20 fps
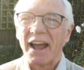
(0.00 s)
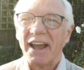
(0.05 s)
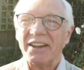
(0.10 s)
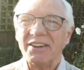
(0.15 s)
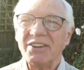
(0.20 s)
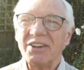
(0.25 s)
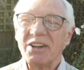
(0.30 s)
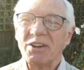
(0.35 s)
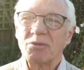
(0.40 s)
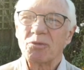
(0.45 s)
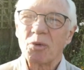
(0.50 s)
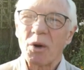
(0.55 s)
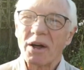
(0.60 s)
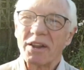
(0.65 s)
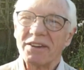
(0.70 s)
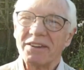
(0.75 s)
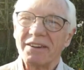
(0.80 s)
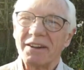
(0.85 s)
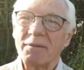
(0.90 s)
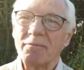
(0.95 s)
Indeed,
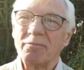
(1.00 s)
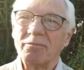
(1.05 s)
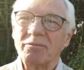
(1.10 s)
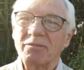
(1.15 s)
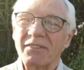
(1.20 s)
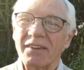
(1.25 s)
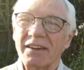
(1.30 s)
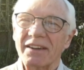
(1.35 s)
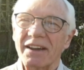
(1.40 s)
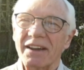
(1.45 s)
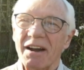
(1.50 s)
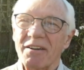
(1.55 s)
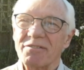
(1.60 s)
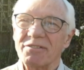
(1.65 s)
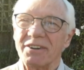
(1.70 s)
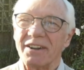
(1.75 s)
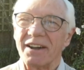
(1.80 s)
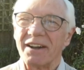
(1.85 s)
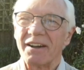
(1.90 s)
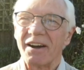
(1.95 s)
one
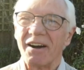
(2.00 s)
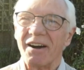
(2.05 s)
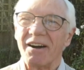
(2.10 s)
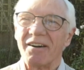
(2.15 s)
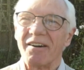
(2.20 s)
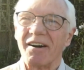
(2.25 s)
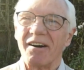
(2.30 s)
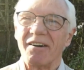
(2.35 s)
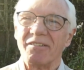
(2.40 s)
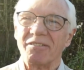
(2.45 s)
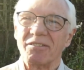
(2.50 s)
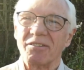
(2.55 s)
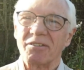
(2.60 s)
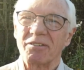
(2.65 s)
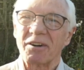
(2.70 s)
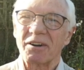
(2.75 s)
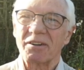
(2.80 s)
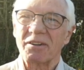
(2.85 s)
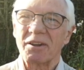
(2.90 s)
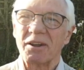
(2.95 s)
governor of
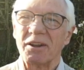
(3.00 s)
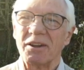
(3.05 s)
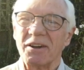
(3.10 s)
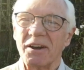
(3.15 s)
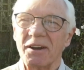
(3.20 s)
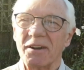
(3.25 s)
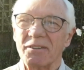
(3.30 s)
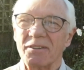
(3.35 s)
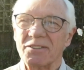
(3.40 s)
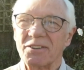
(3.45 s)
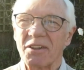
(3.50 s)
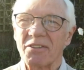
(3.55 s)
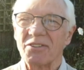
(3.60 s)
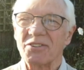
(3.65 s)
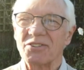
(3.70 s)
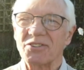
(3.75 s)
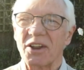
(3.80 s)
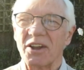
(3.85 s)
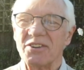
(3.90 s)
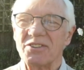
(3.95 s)
one of the
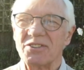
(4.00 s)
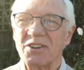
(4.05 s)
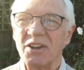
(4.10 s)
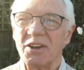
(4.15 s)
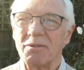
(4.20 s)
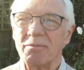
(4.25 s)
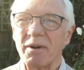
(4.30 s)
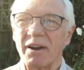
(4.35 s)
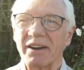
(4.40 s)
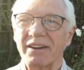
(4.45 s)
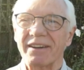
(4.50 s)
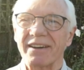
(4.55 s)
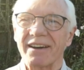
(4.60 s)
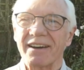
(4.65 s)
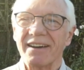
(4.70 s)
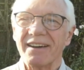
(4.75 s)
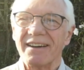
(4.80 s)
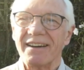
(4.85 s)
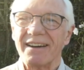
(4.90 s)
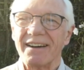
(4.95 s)
southern states in
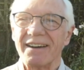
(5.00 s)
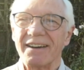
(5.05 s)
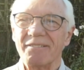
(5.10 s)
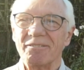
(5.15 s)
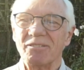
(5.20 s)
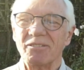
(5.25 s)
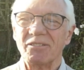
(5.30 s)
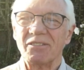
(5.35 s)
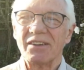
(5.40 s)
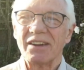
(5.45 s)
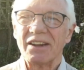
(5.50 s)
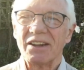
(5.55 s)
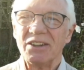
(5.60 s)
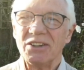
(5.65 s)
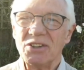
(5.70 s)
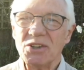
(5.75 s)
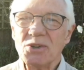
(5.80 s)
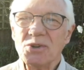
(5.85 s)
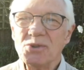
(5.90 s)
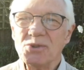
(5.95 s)
America
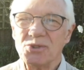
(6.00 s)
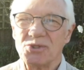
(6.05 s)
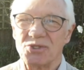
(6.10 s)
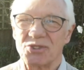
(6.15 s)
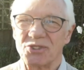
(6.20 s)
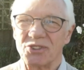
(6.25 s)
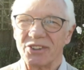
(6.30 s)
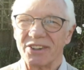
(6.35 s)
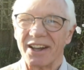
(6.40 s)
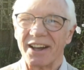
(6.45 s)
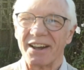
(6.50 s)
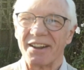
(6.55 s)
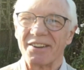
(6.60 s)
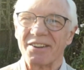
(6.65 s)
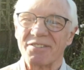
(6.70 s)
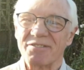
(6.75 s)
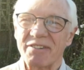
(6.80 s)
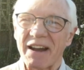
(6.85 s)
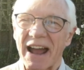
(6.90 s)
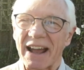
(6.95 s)
used
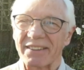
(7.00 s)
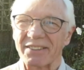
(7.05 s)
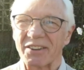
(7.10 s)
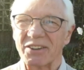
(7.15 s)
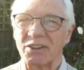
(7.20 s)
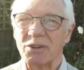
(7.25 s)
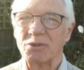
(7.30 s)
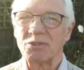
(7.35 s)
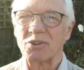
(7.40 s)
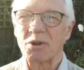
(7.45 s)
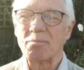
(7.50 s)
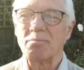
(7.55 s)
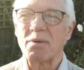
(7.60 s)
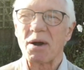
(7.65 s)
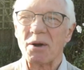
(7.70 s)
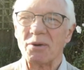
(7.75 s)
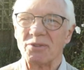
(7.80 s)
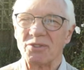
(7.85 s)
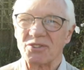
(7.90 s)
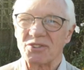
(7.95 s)
the fact that it was a
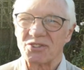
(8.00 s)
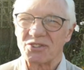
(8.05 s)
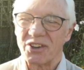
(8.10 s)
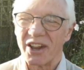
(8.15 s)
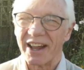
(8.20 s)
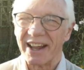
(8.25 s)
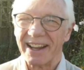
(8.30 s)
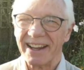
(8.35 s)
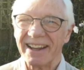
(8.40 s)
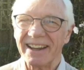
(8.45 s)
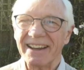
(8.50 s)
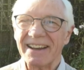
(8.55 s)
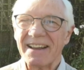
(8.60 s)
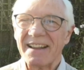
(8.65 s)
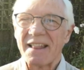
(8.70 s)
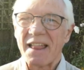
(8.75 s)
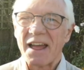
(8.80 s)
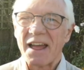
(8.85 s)
bones day